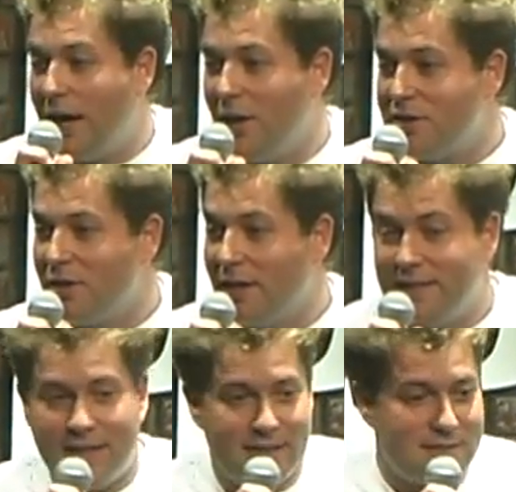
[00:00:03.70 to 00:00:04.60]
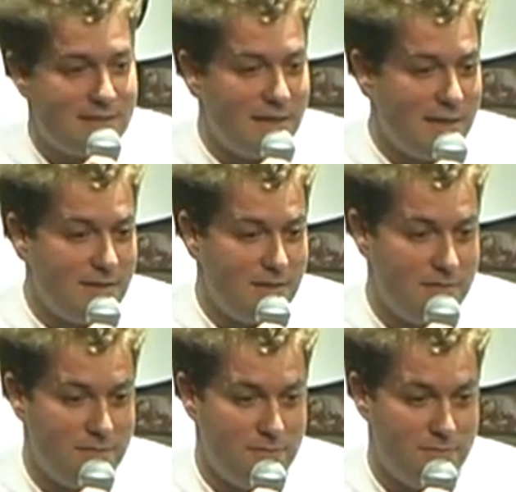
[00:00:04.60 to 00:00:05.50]
I also like getting scared.
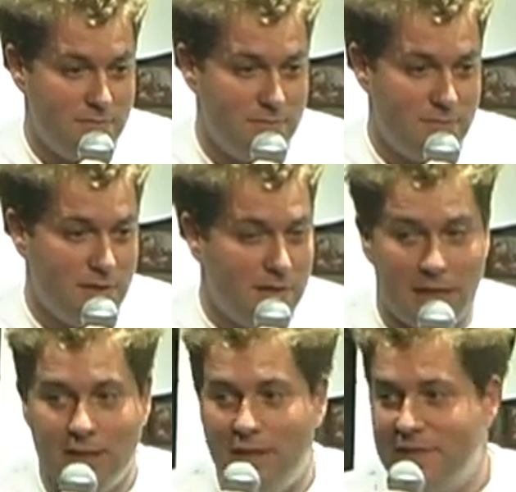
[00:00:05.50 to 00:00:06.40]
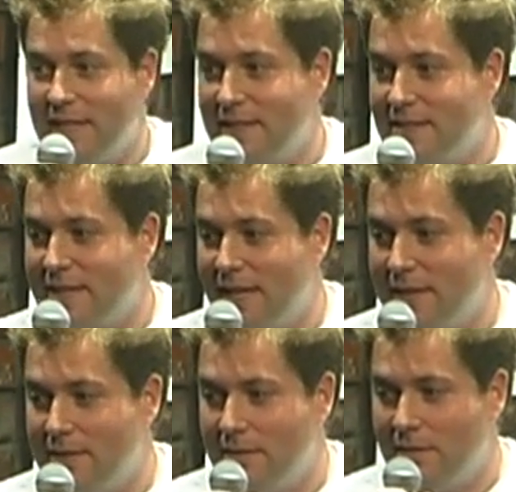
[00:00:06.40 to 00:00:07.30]
I love to get
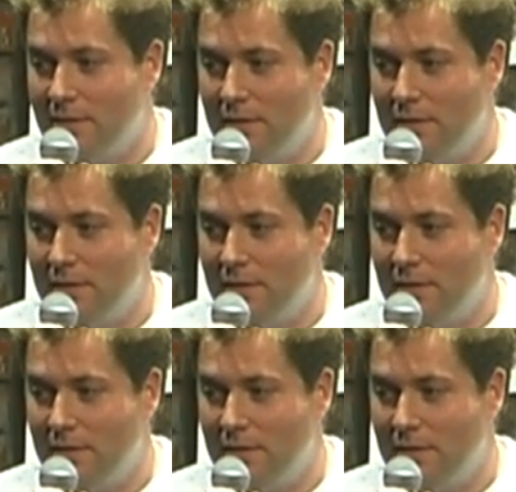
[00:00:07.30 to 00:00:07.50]
scared.